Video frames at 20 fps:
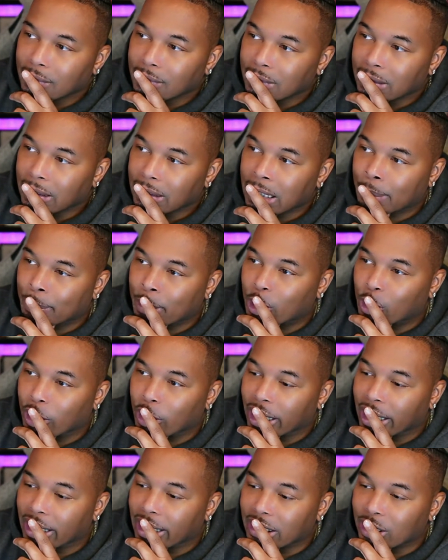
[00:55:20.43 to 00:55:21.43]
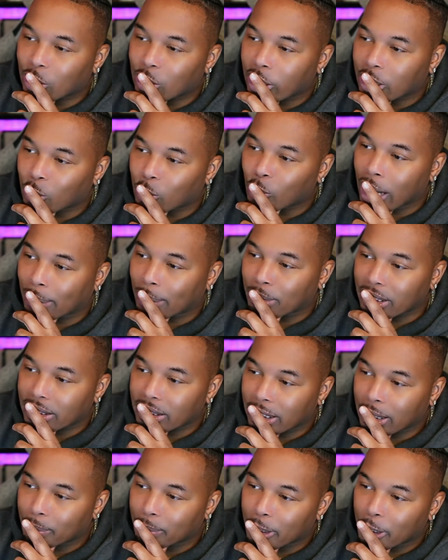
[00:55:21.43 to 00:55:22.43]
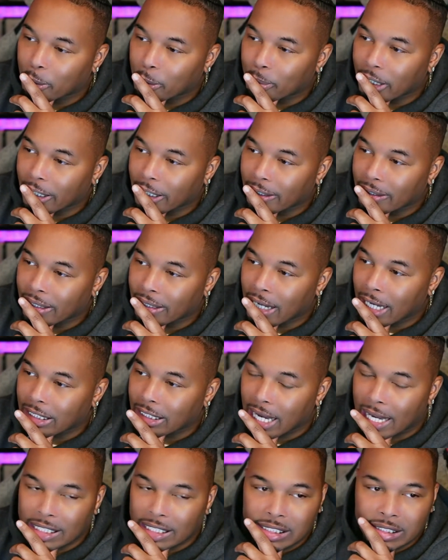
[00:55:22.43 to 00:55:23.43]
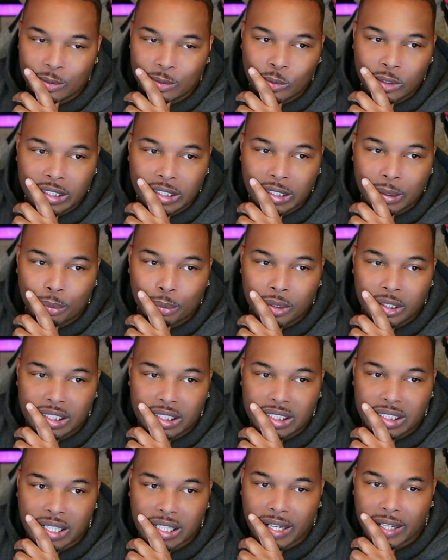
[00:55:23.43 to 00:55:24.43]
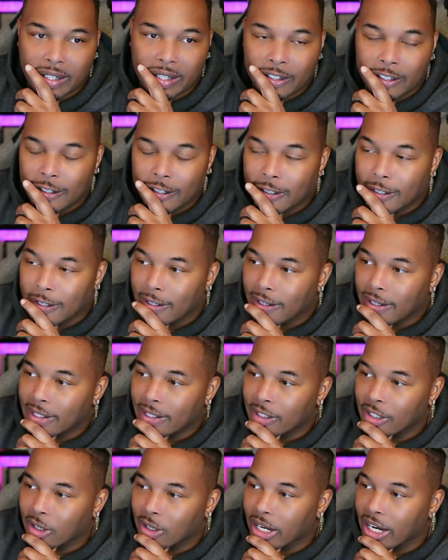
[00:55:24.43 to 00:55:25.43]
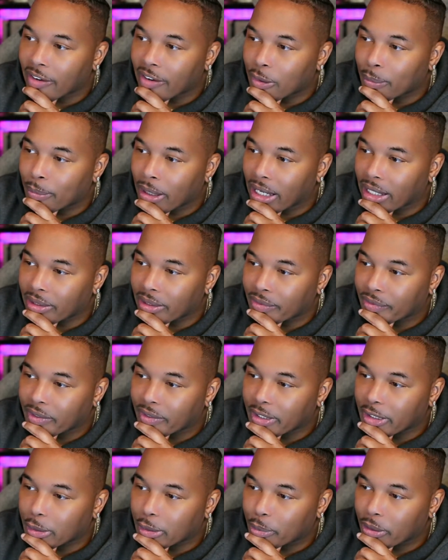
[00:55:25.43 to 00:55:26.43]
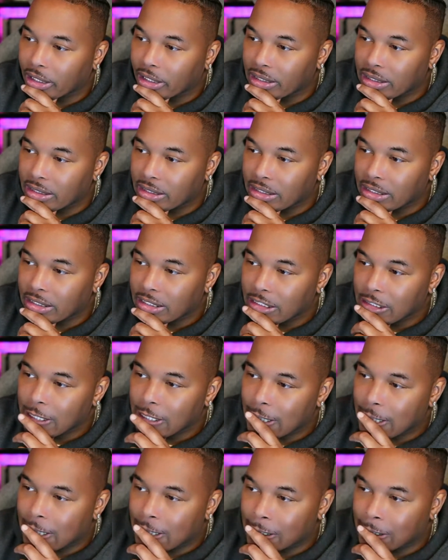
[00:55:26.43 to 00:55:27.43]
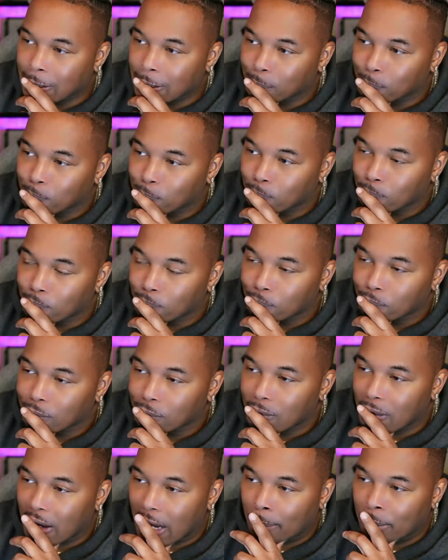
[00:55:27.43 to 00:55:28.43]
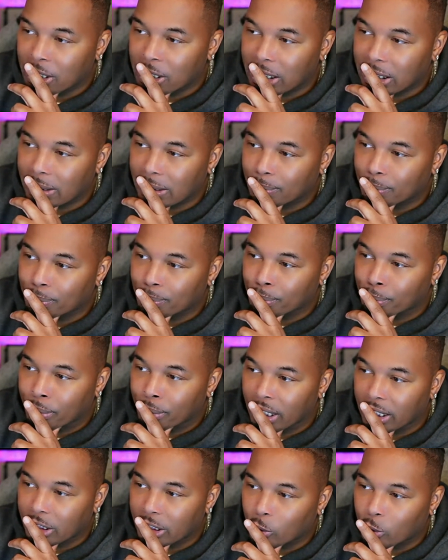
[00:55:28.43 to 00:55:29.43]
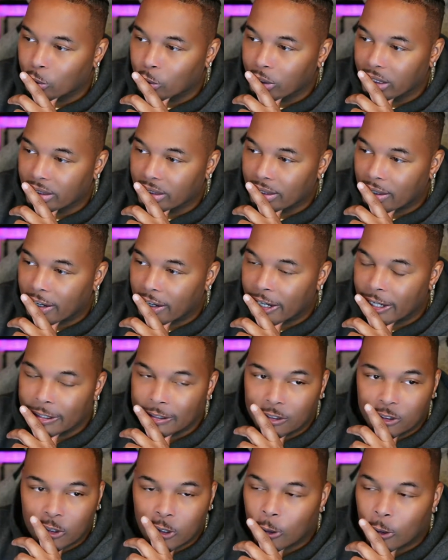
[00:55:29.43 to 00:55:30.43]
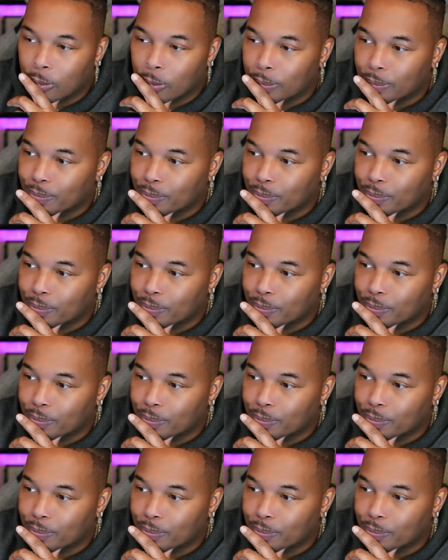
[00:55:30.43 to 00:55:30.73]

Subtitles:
let me go ahead and start to wrap this up though, man. And I just really appreciate, everybody for this piece. I'm gonna just bust through this. All right. So,